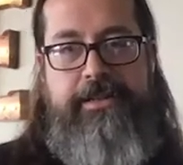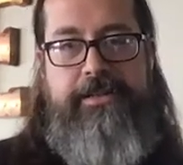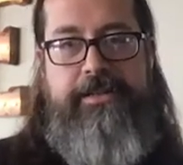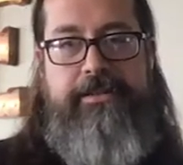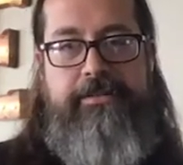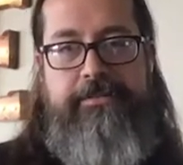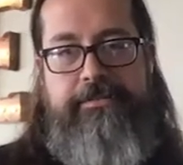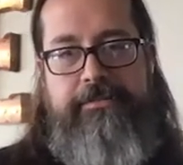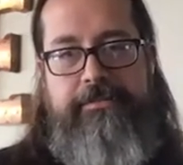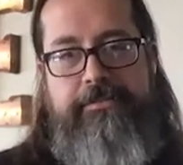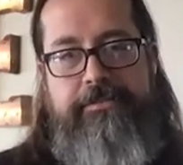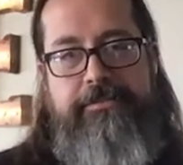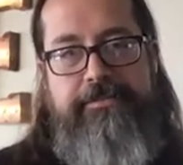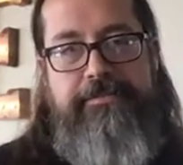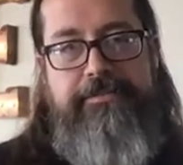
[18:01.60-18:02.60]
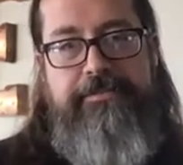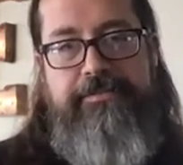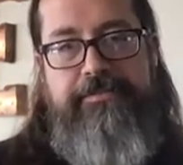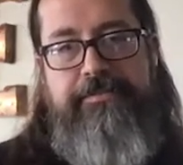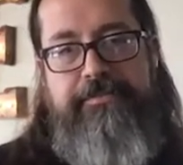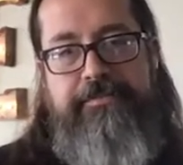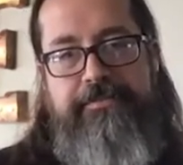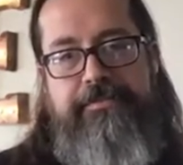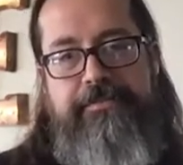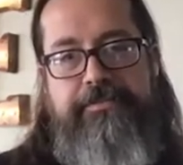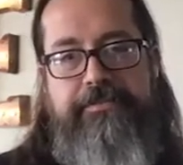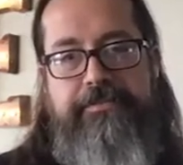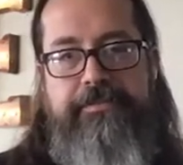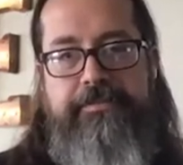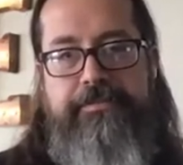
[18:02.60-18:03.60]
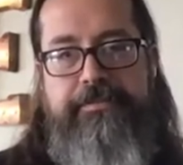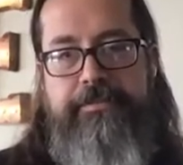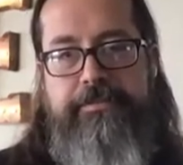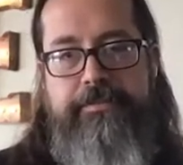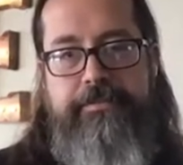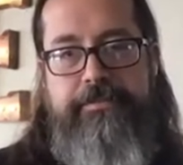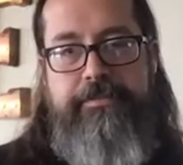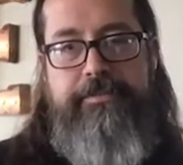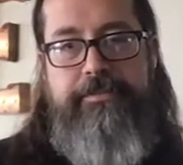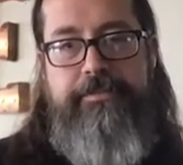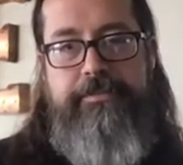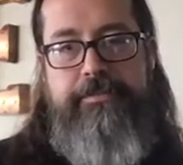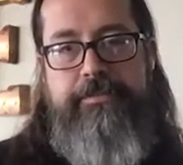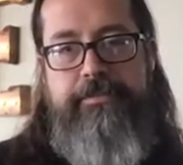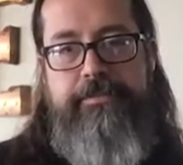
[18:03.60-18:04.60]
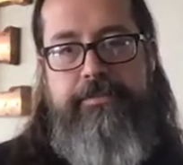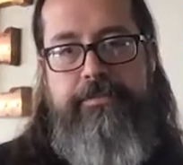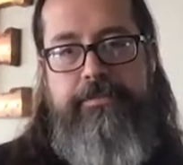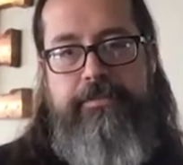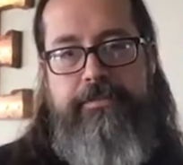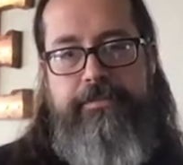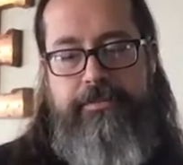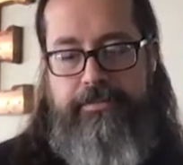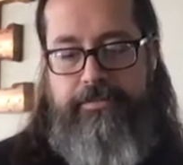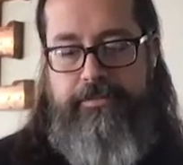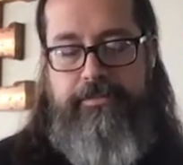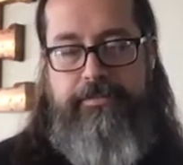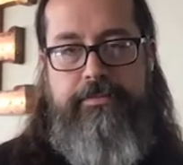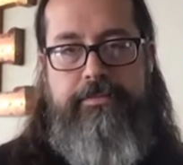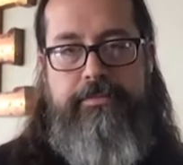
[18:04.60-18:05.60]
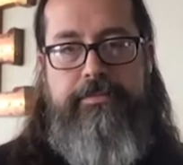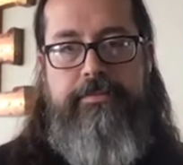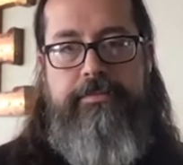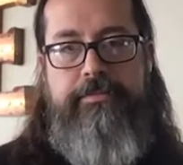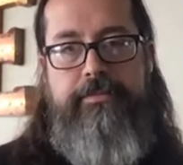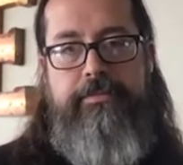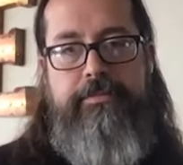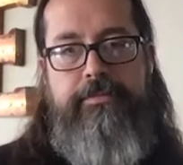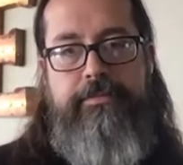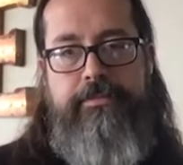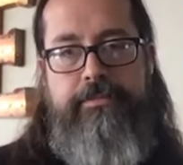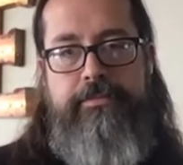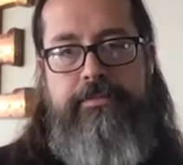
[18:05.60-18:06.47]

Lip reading: This person isn't speaking.